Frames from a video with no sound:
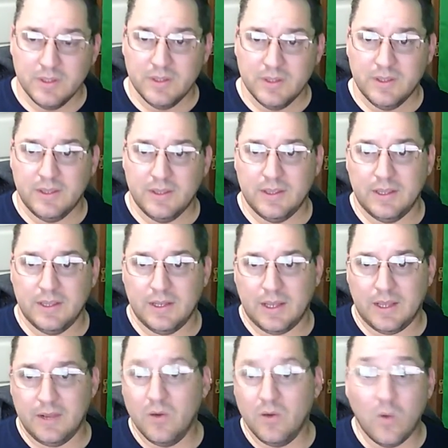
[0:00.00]
And I
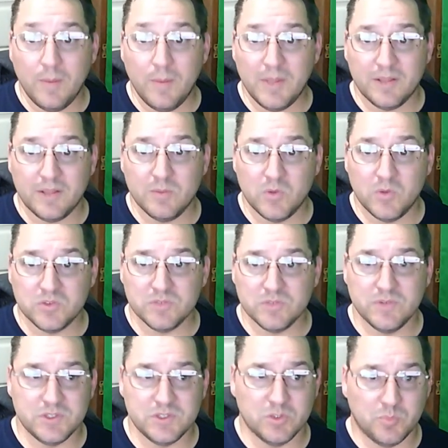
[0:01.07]
know I'm not the most
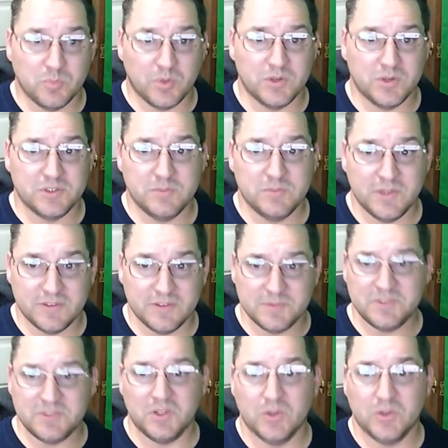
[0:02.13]
original person because I'm still
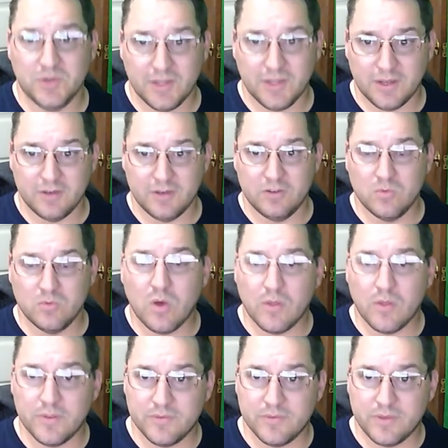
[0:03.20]
learning how to do all this
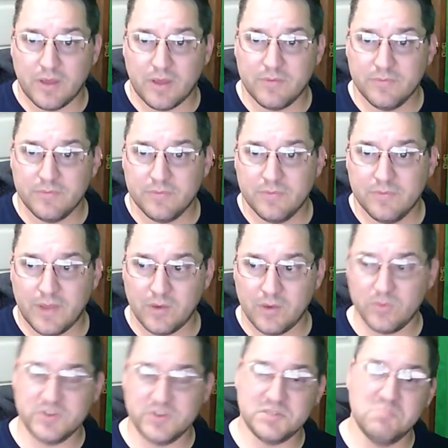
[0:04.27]
stuff. I know
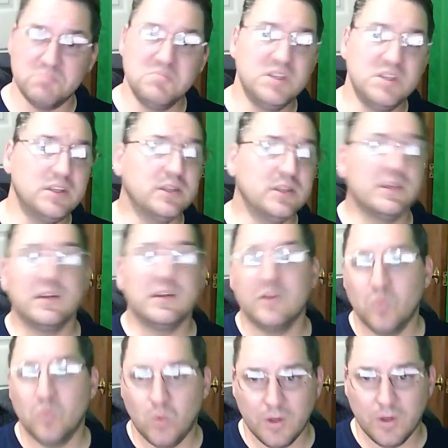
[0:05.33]
there's
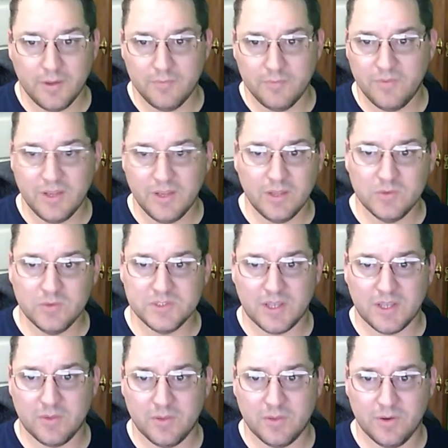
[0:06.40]
1,000,001 videos out
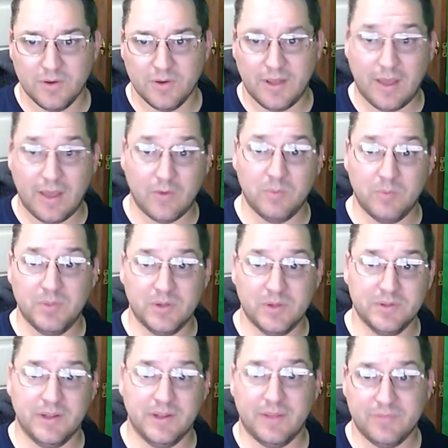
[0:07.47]
there on how to build an
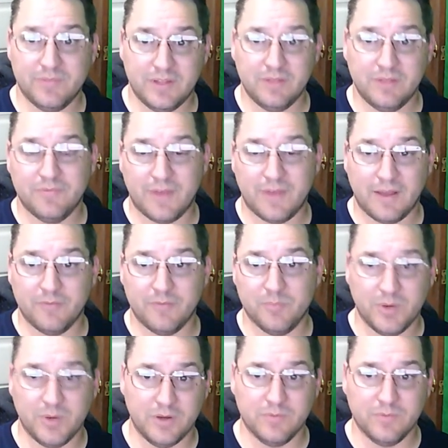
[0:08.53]
FT5
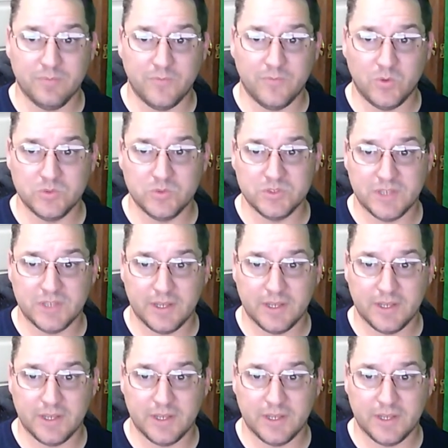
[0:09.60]
printer from Folger Tech.